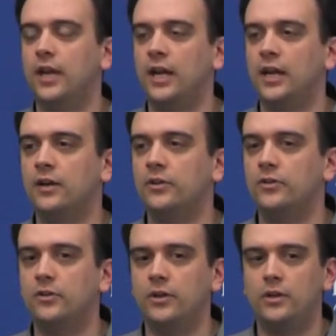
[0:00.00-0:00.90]

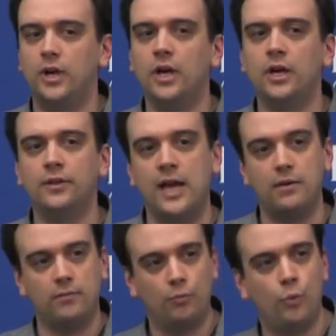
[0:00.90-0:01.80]
and
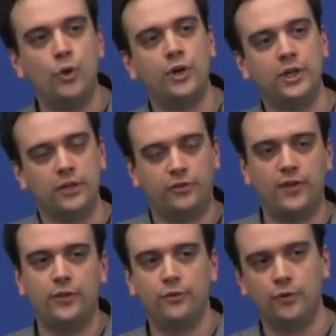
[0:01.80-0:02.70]
that wood gets
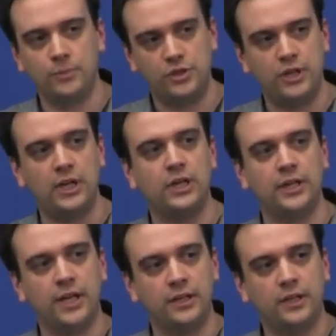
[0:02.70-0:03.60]
fed through a machine,
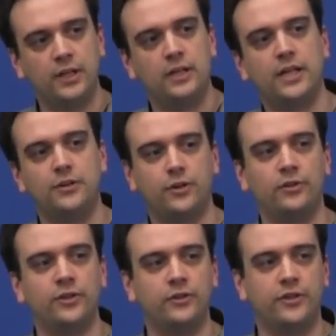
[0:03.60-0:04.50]
and then that
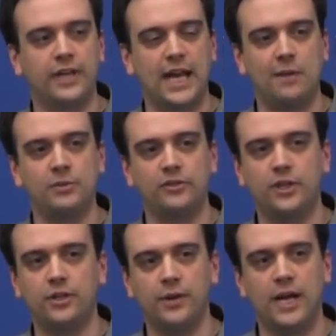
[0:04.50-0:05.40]
turns into the cabinets
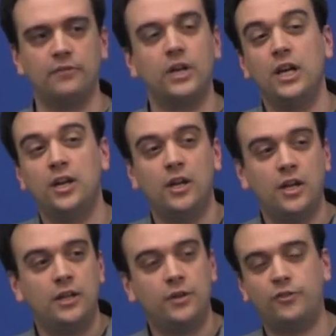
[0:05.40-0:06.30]
that you have.
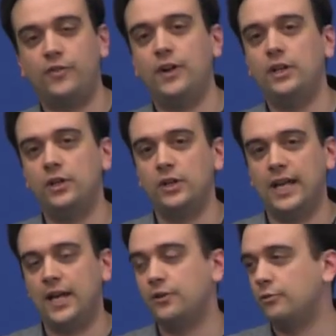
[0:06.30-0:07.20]
There's very little
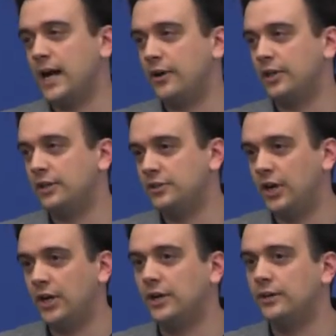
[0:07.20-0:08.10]
hand routing
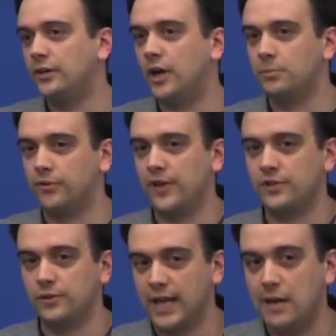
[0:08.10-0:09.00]
done on
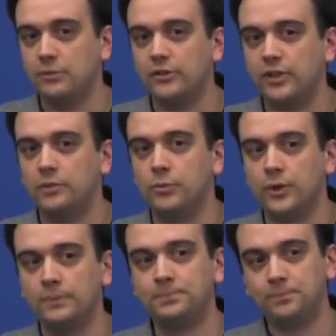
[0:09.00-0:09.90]
professional cabinets
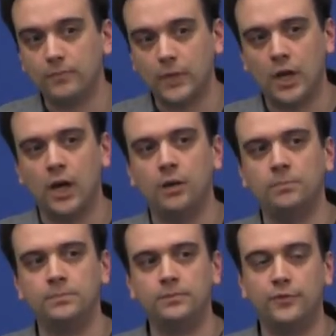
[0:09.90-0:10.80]

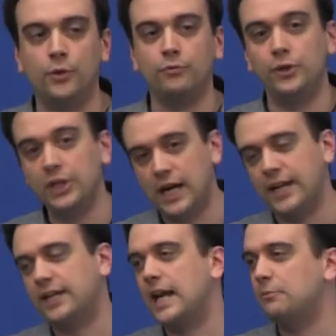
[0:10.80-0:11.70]
anymore. If you want really
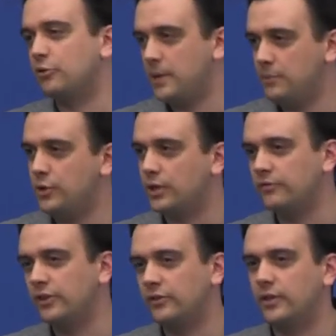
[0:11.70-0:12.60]
high-end cabinets, maybe you
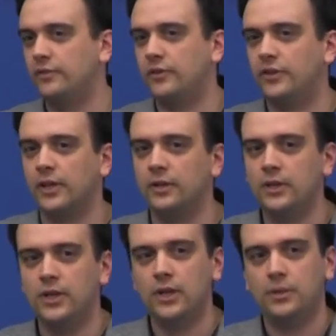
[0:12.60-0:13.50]
can convince the
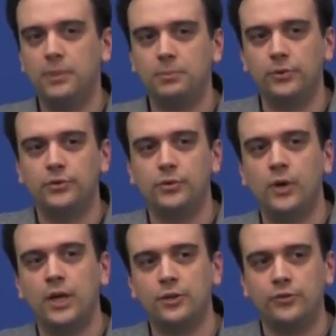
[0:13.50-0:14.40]
people to
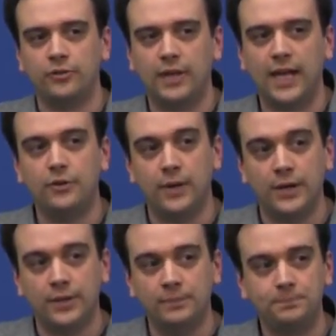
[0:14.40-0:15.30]
use a hand
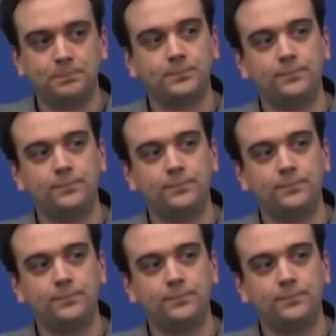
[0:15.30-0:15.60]
router.